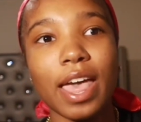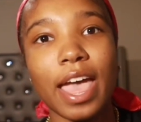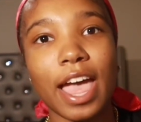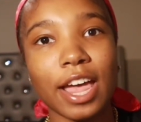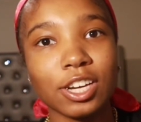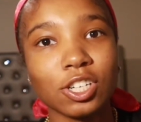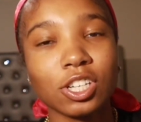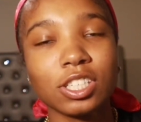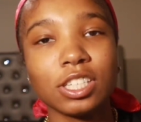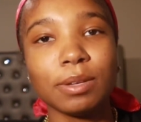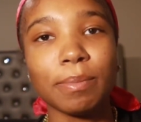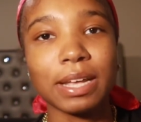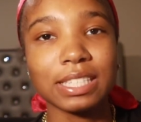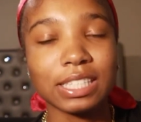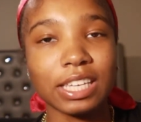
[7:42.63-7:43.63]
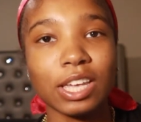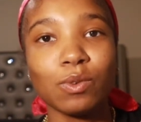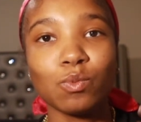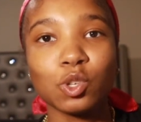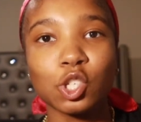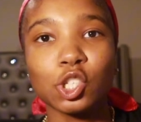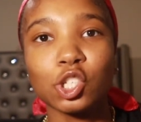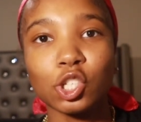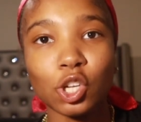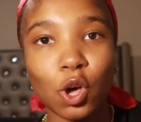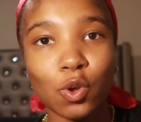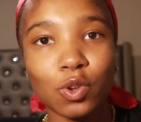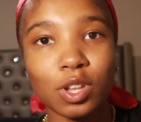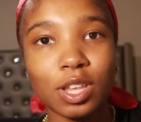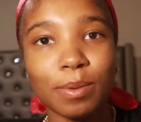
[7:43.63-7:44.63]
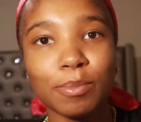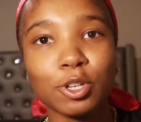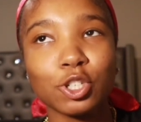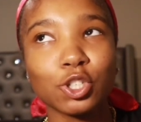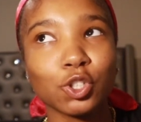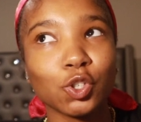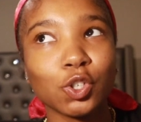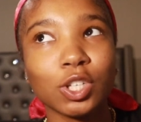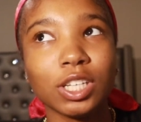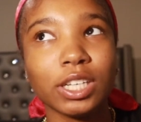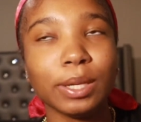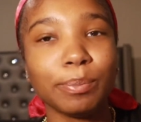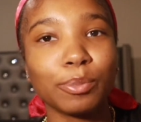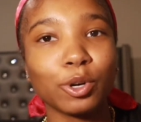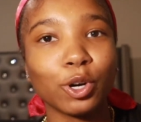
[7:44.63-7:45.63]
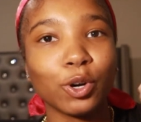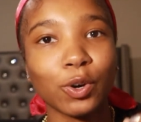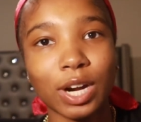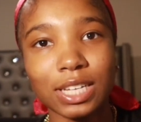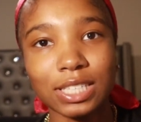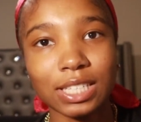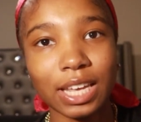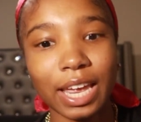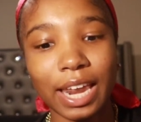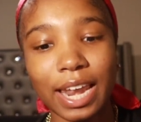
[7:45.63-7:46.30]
as y'all see, my skin was slowly but surely progressing,